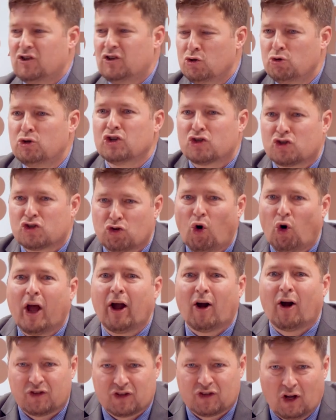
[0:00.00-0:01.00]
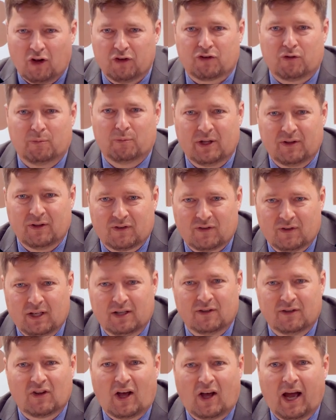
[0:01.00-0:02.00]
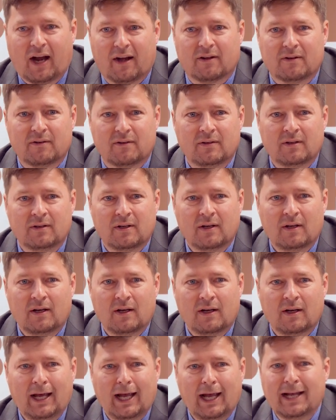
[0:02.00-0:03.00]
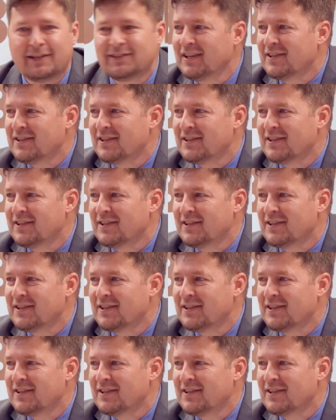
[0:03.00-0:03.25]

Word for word: to destroy ourselves from inside. It's